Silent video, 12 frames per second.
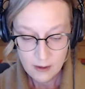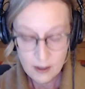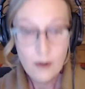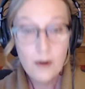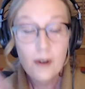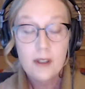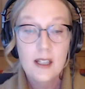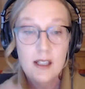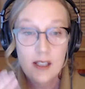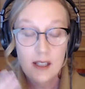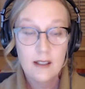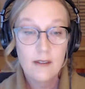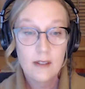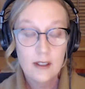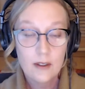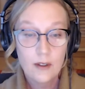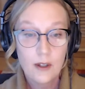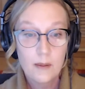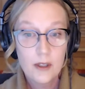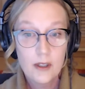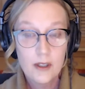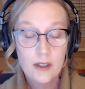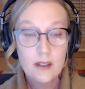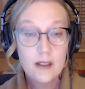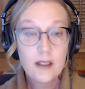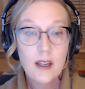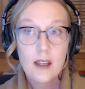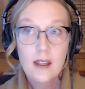core teachings of the scriptures,